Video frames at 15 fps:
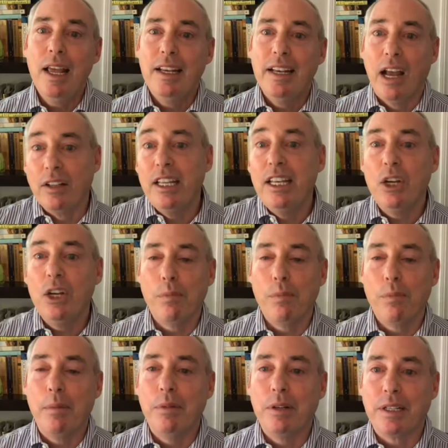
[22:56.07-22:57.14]
Now, leading
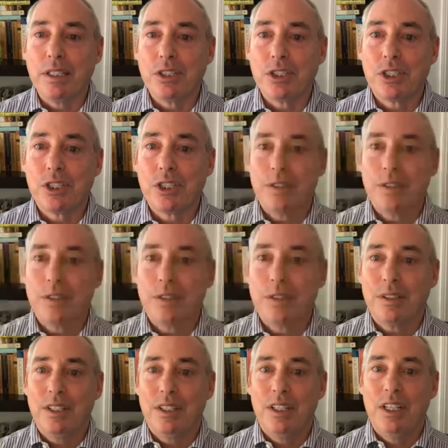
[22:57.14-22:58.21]
Republicans
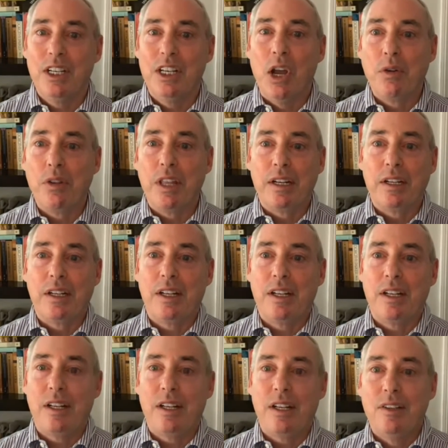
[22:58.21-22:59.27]
know that
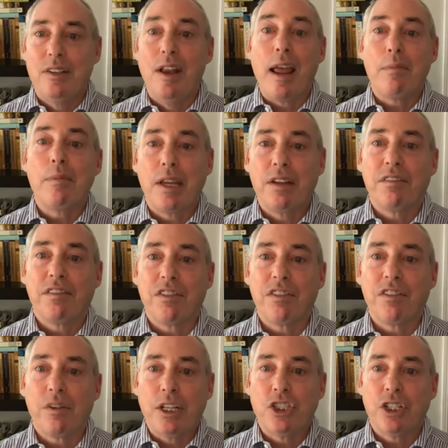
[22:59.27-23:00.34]
damning
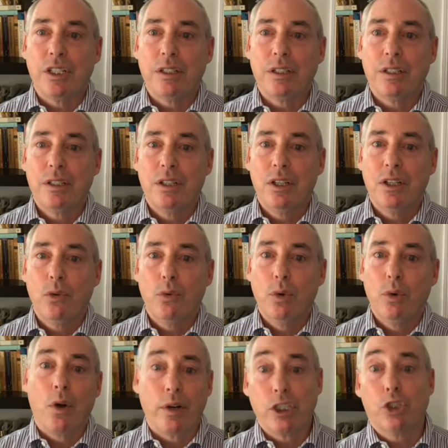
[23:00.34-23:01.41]
information
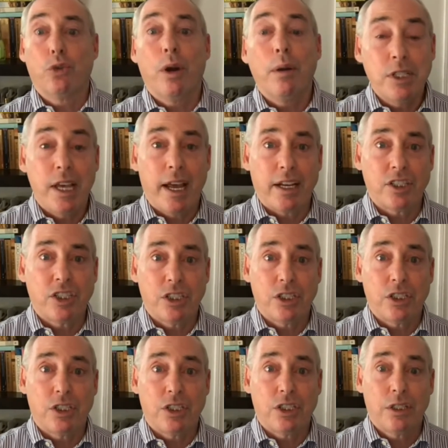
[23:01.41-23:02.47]
regarding Trump's
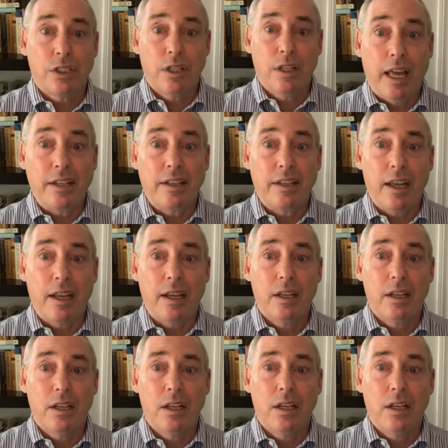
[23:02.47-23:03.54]
actions that
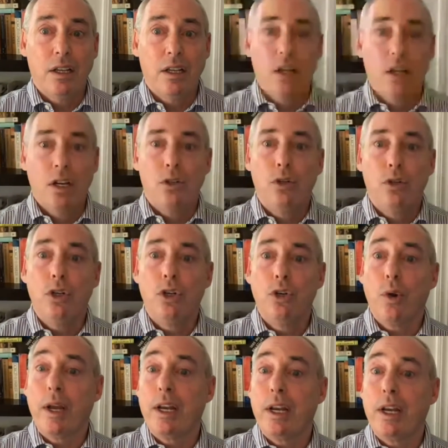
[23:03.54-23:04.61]
day could
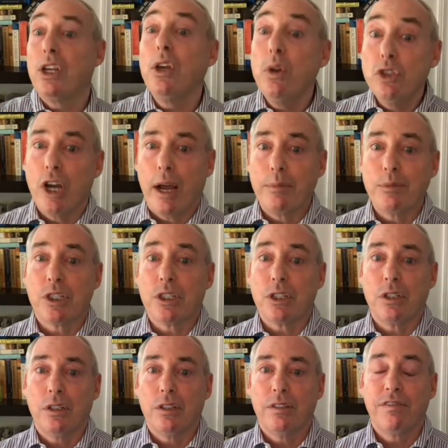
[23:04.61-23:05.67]
create a huge
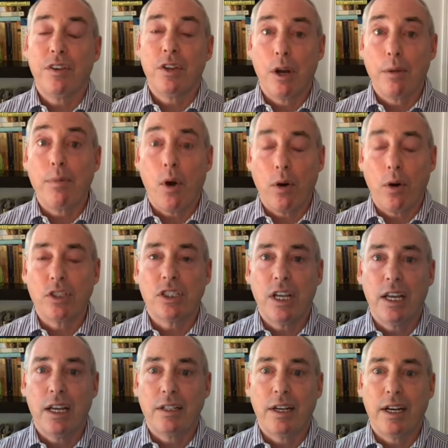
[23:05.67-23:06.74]
obstacle for their party's
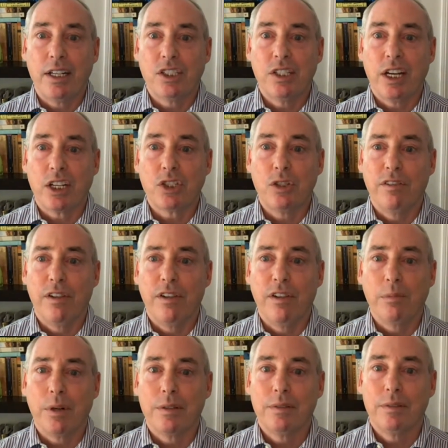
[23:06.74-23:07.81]
candidates next
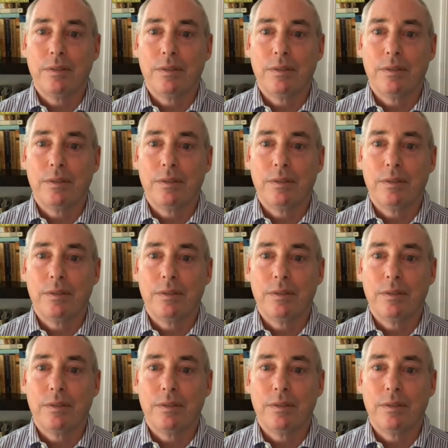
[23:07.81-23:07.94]
November.